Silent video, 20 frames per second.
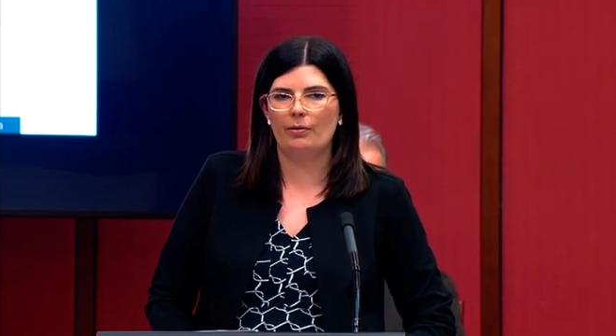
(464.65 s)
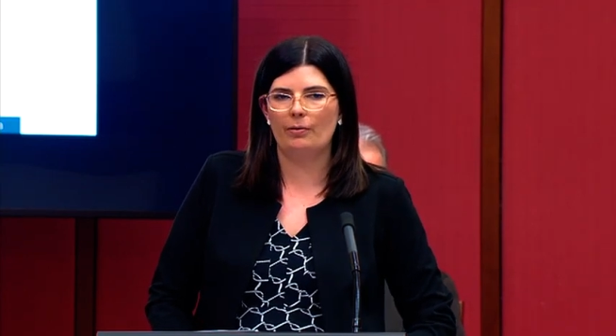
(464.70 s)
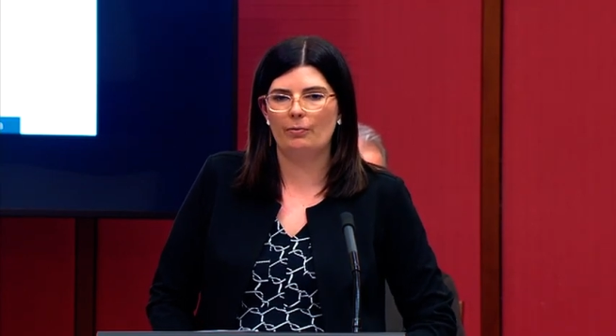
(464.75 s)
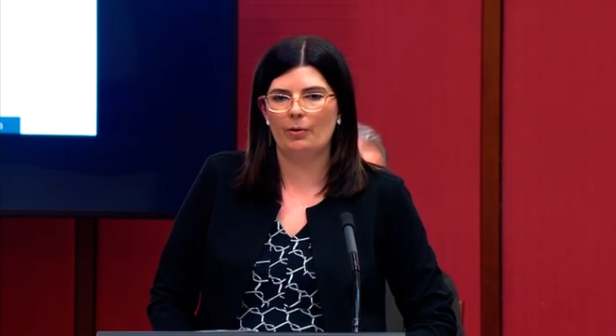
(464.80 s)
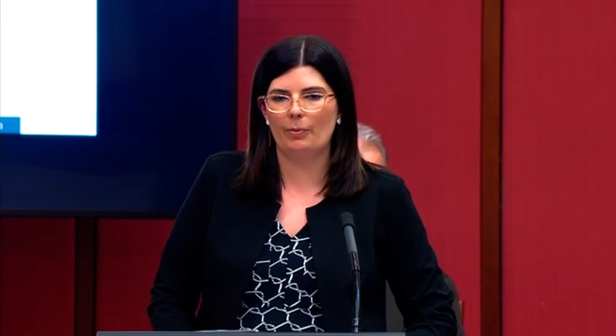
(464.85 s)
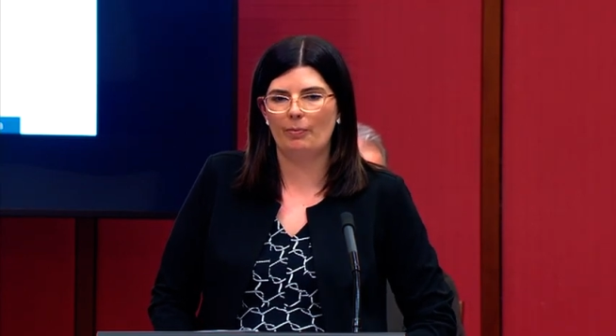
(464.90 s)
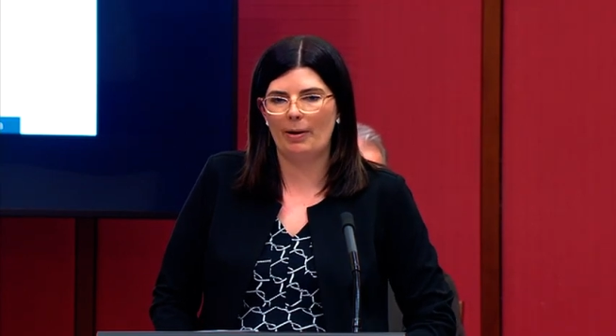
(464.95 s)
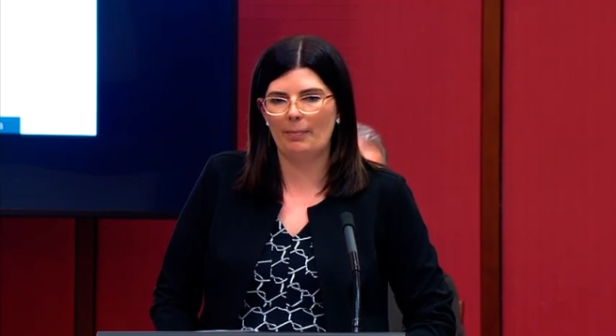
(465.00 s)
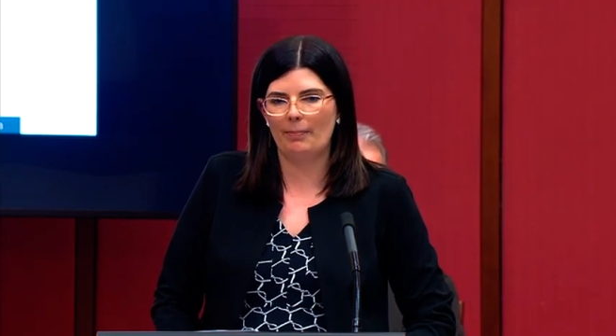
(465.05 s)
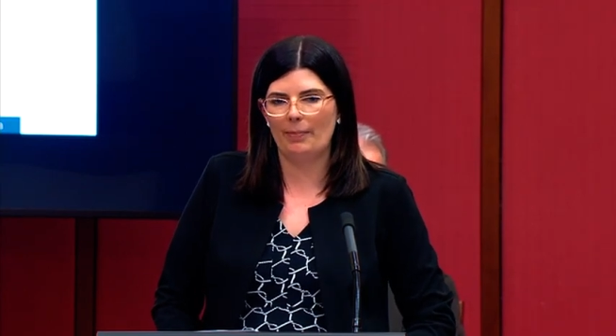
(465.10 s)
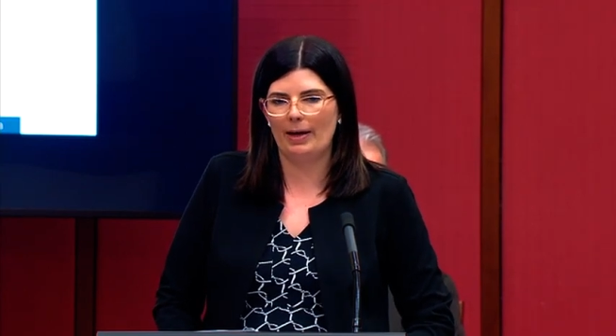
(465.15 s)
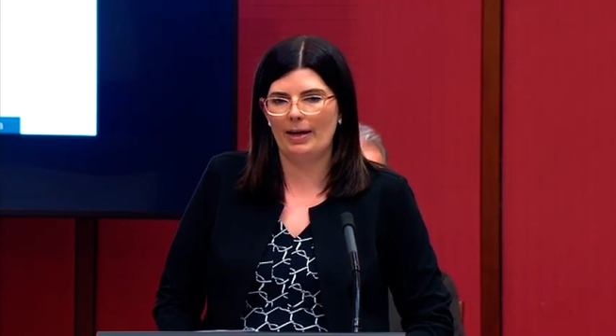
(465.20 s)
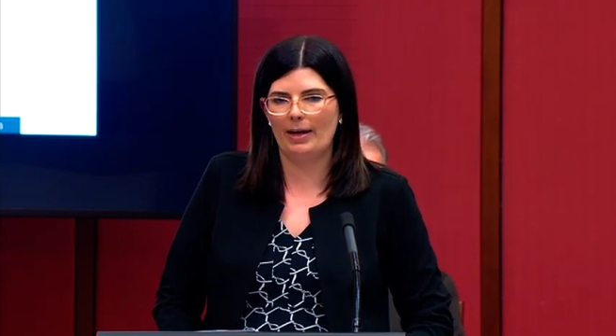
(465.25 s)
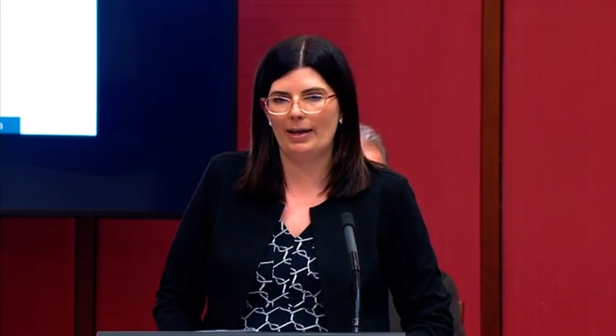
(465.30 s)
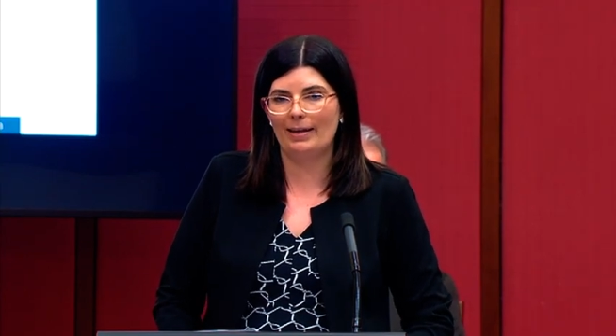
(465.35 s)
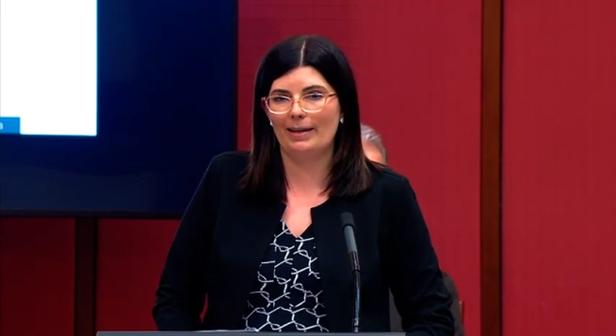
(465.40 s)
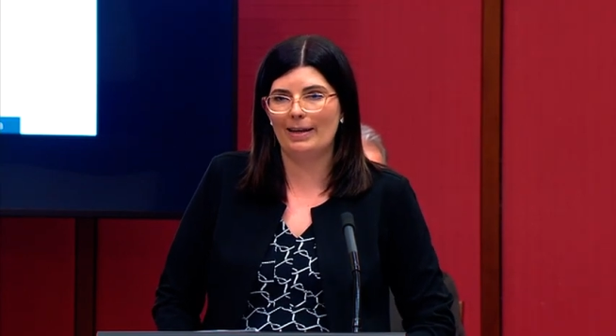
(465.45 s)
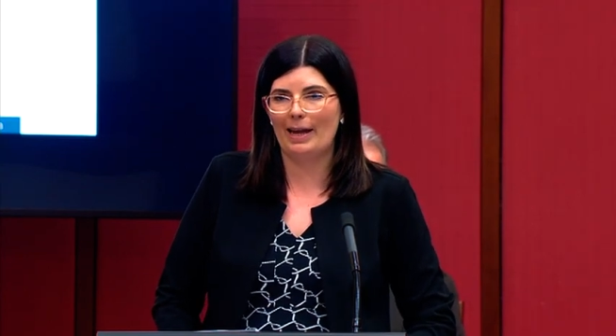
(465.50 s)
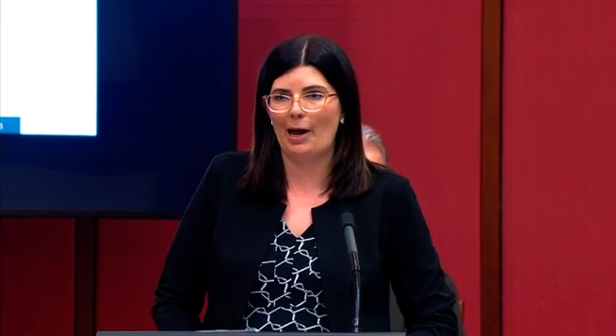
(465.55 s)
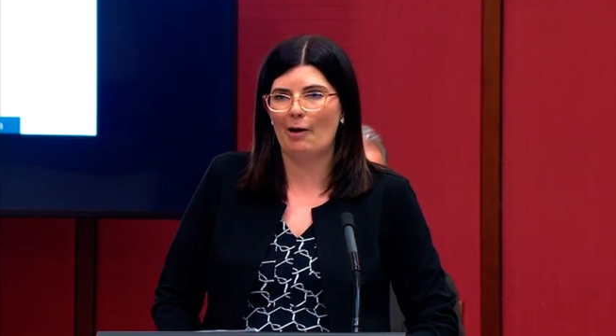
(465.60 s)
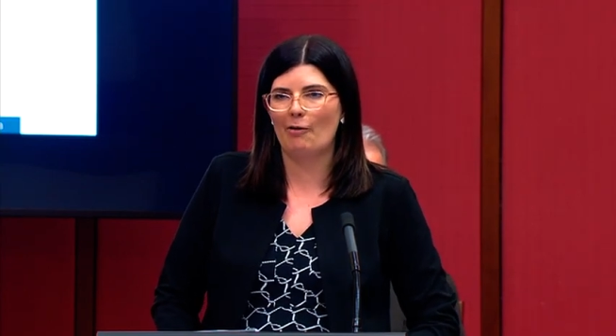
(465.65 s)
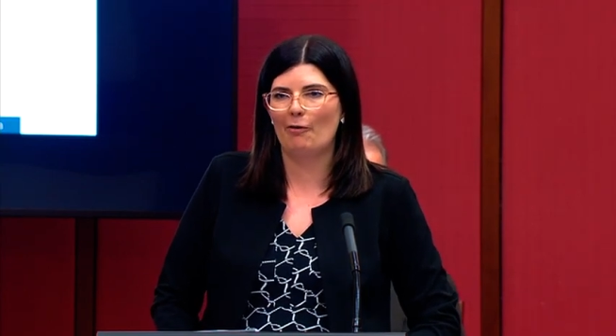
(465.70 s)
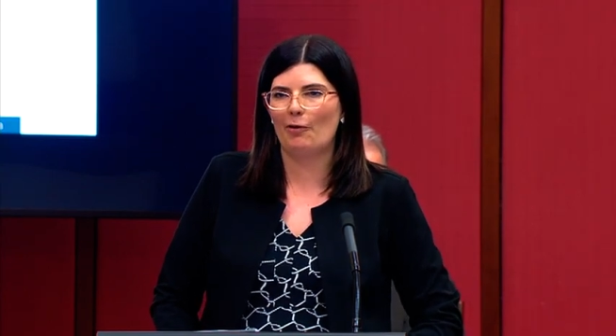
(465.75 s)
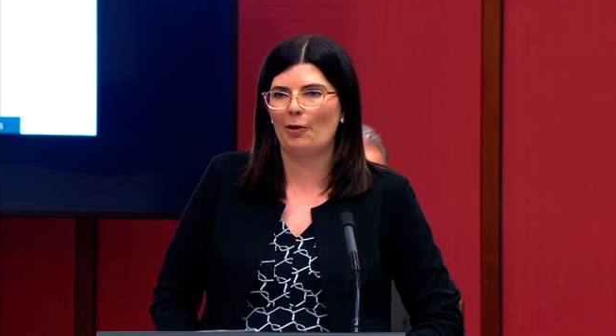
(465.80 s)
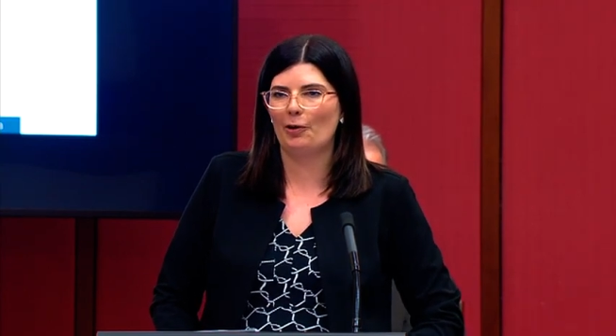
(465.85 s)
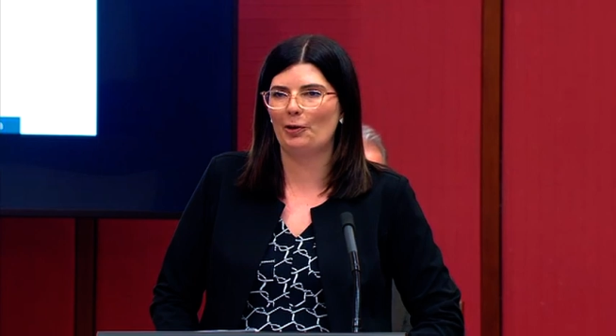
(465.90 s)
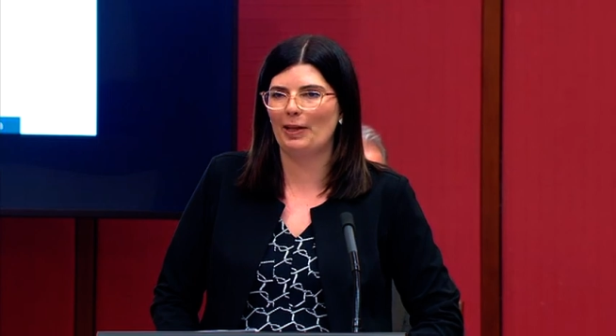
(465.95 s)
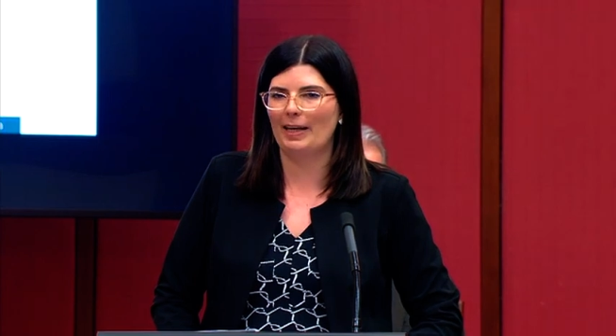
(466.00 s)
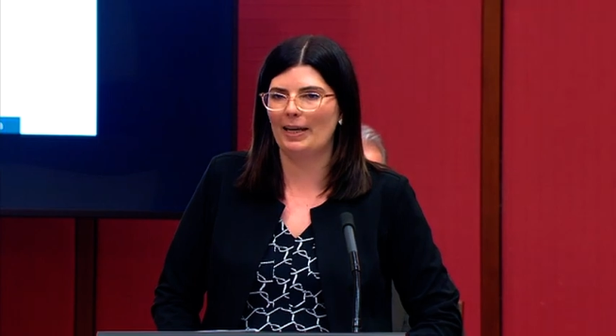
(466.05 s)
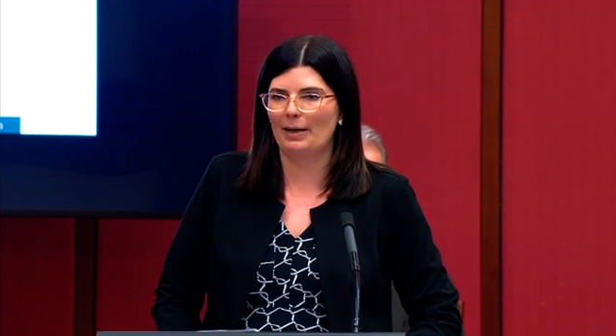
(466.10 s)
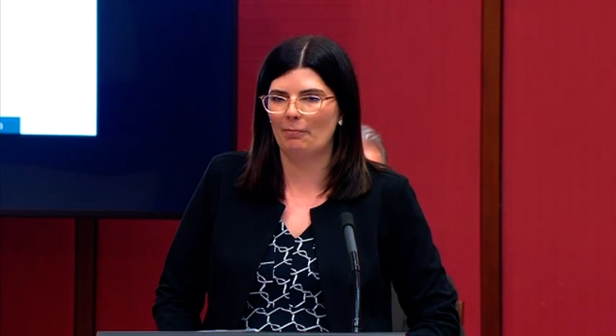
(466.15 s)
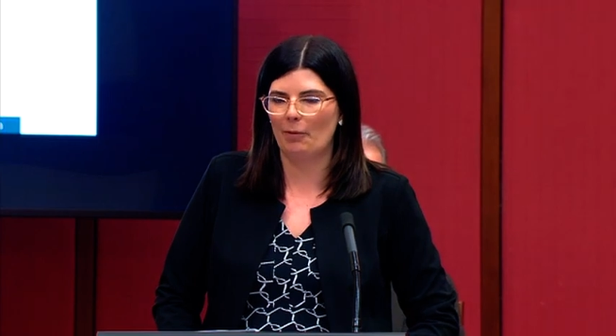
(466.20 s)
remember now fondly